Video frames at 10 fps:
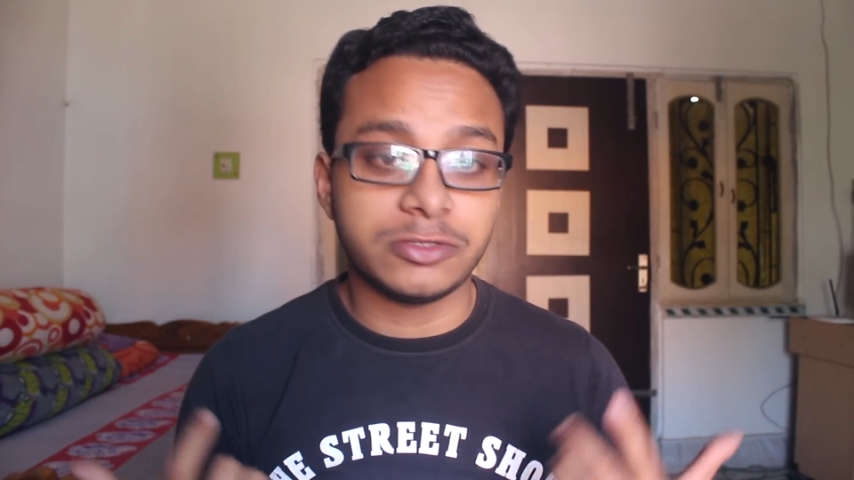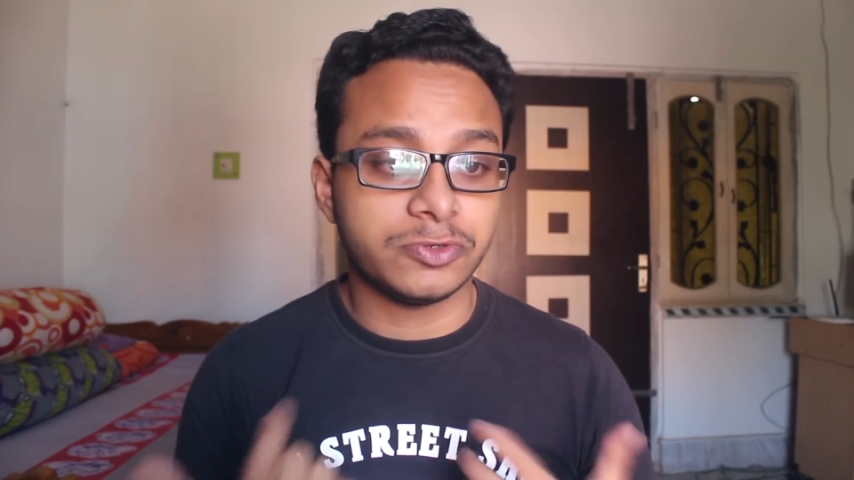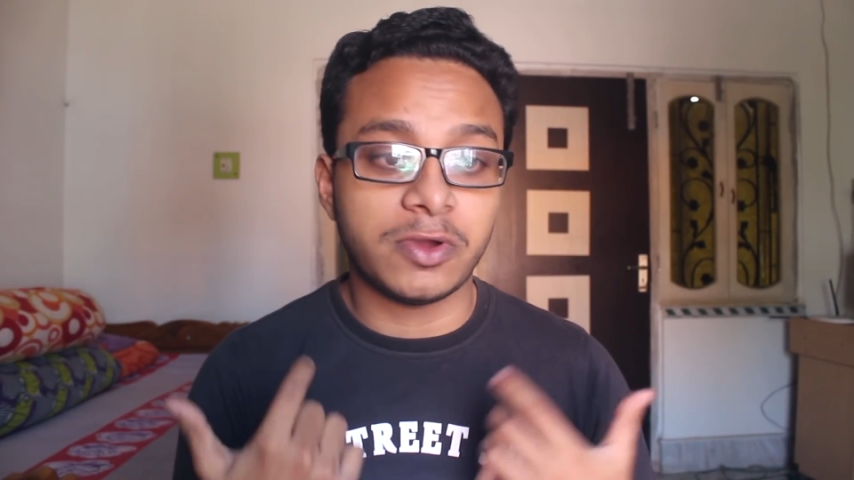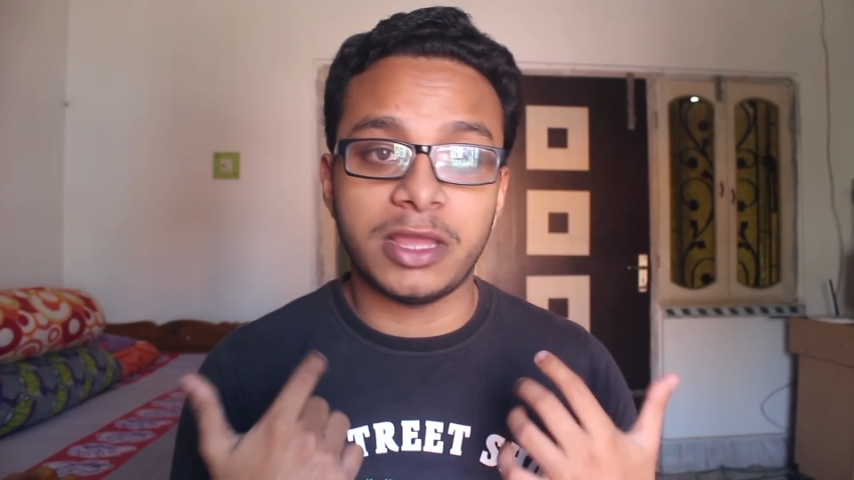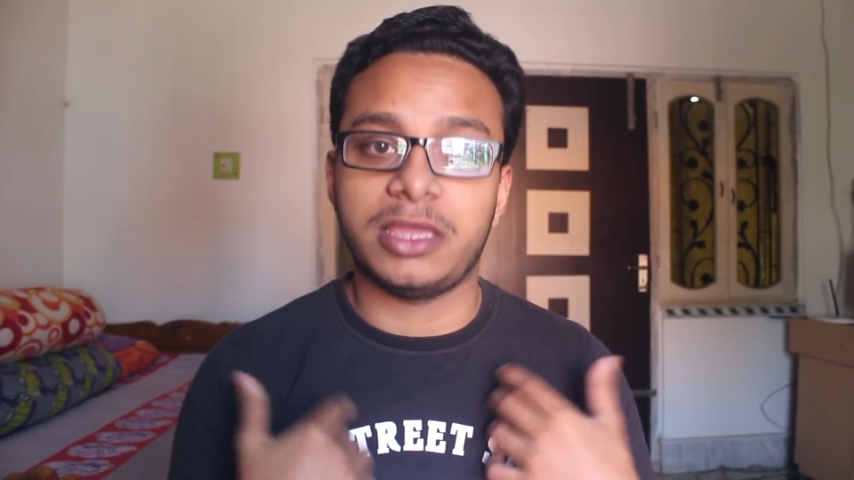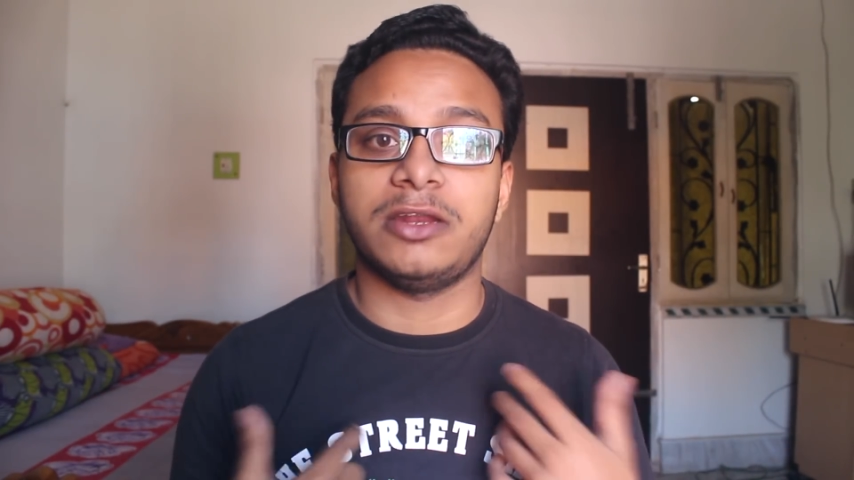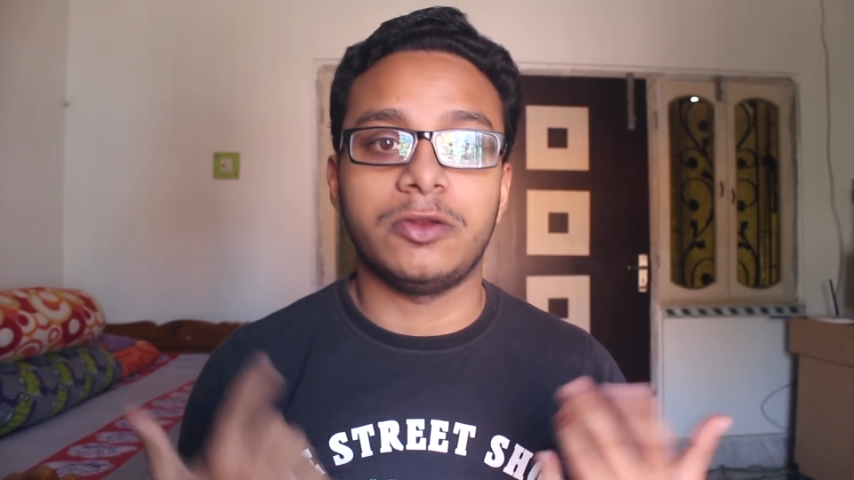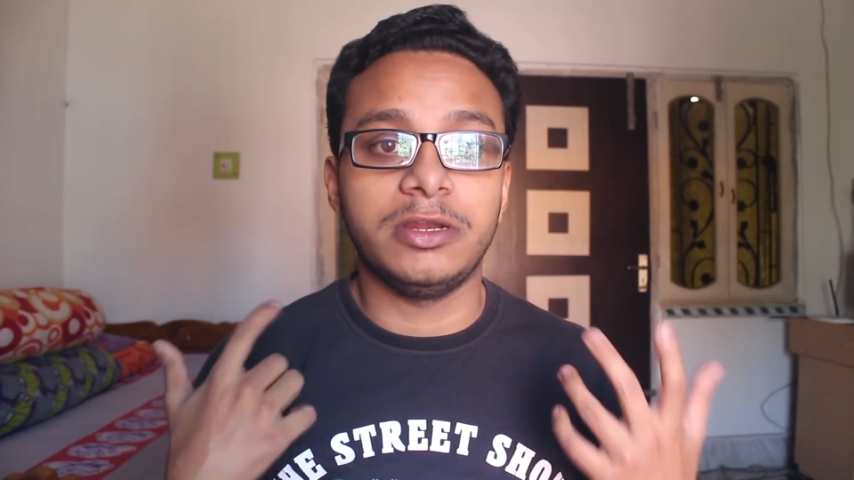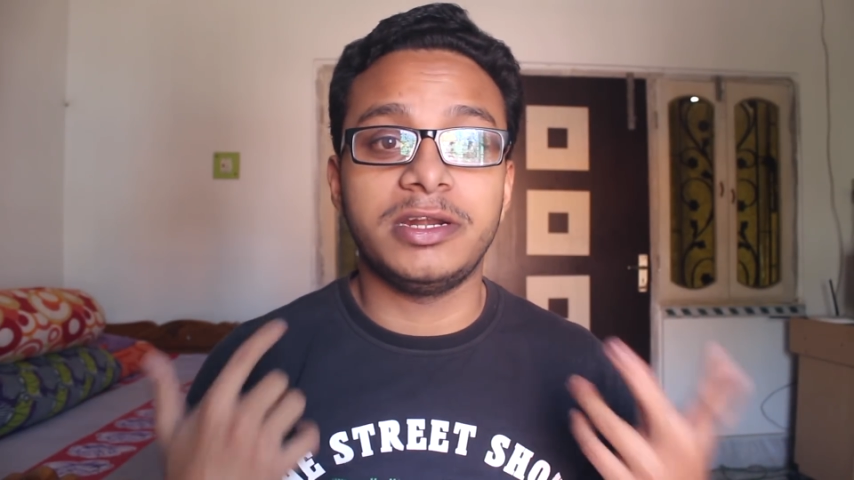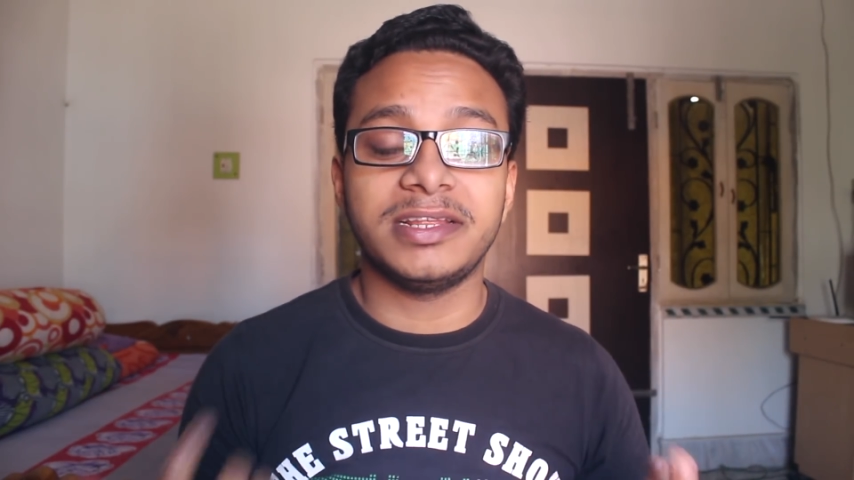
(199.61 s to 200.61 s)
so I can
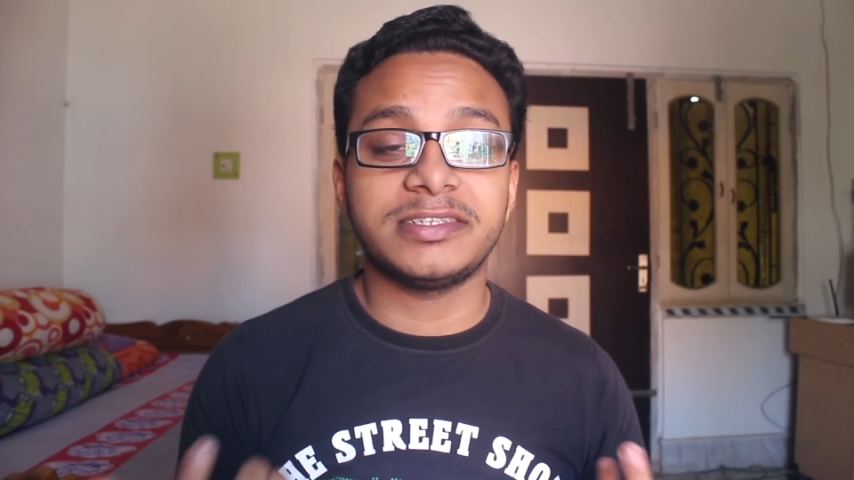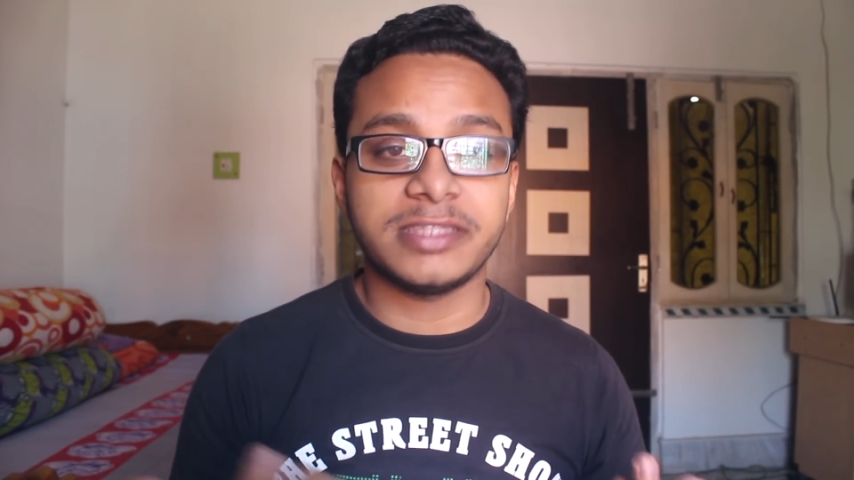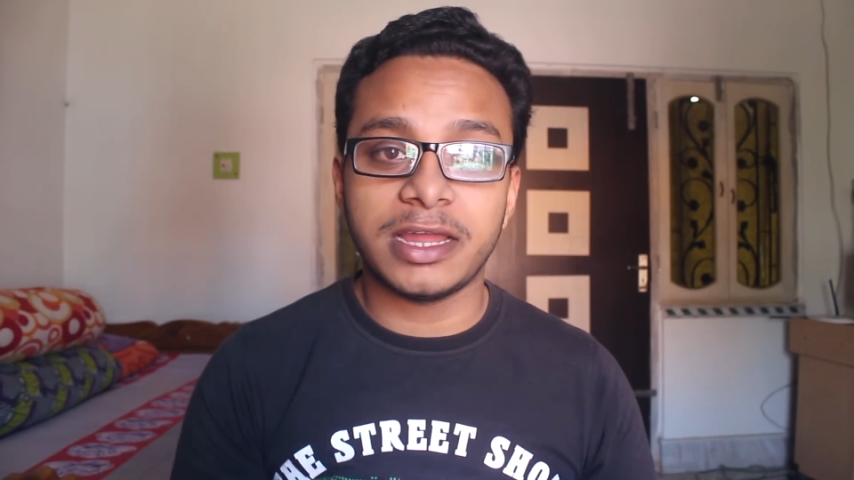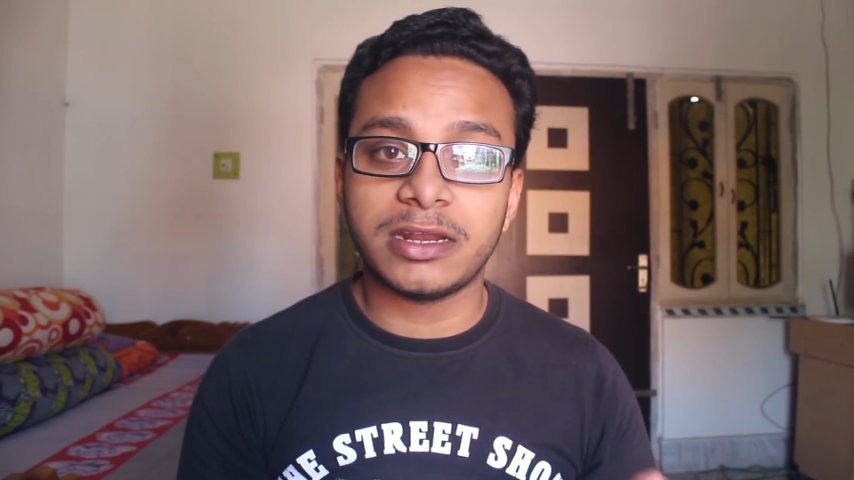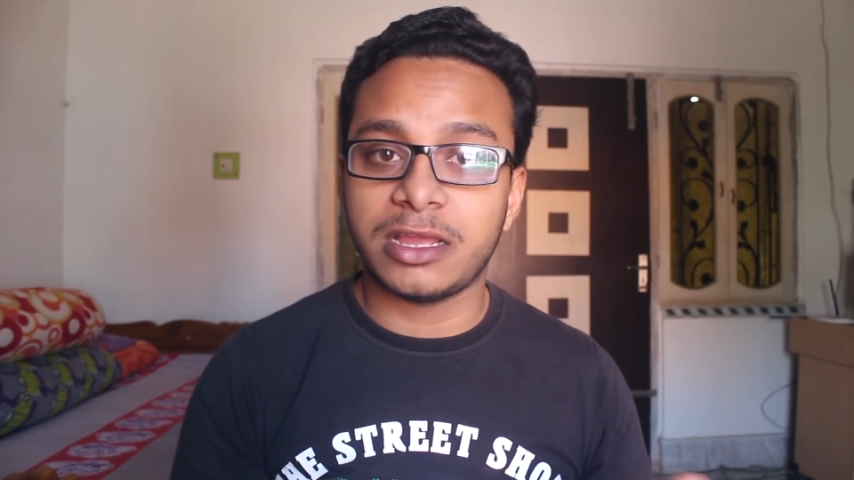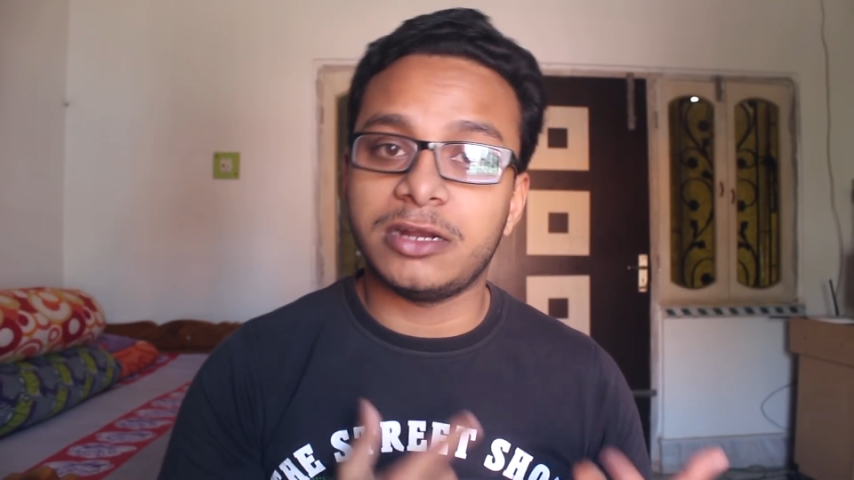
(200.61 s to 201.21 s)
only test that,